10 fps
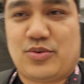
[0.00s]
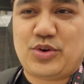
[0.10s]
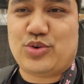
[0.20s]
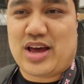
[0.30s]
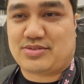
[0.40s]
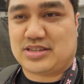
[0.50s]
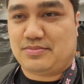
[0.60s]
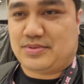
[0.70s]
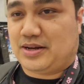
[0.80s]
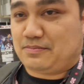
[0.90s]
we do have
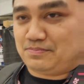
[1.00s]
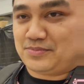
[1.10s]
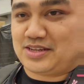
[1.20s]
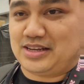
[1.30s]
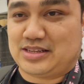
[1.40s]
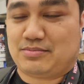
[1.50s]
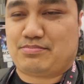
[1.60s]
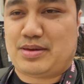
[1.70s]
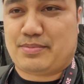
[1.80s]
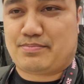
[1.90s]
some Gundam
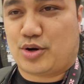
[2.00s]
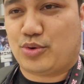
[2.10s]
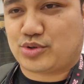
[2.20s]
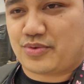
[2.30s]
pros over